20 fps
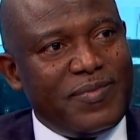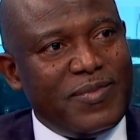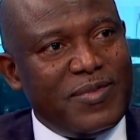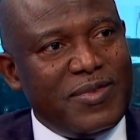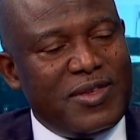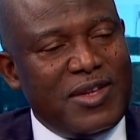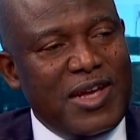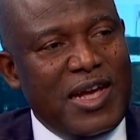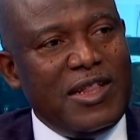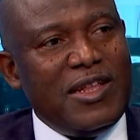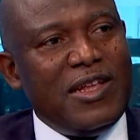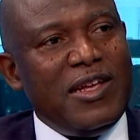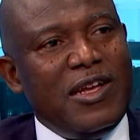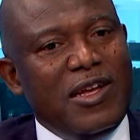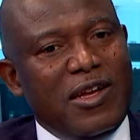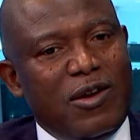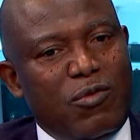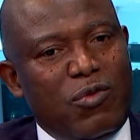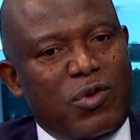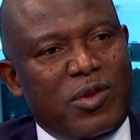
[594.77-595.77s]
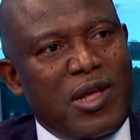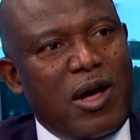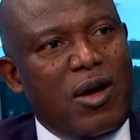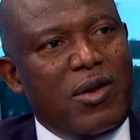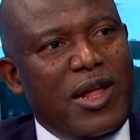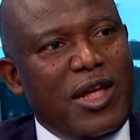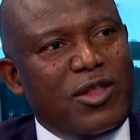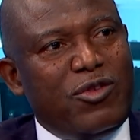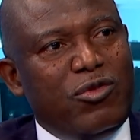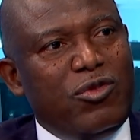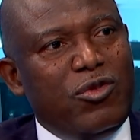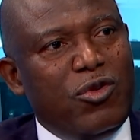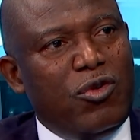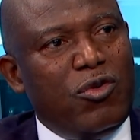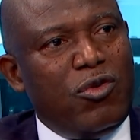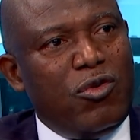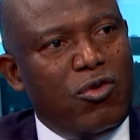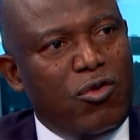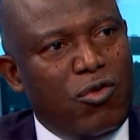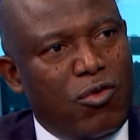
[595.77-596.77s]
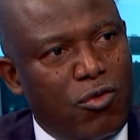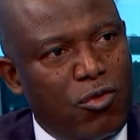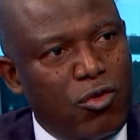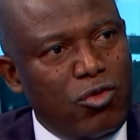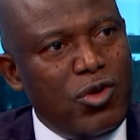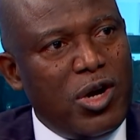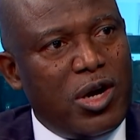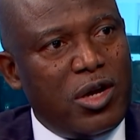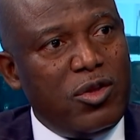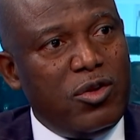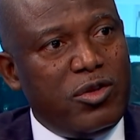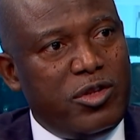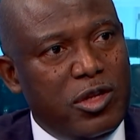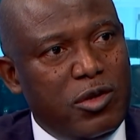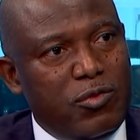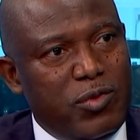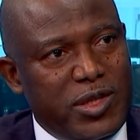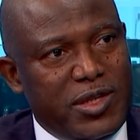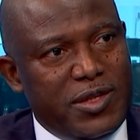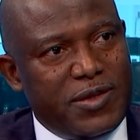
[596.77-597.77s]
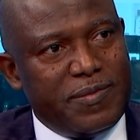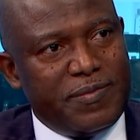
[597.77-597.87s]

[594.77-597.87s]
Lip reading: Then we now let you know who you're going to deal with.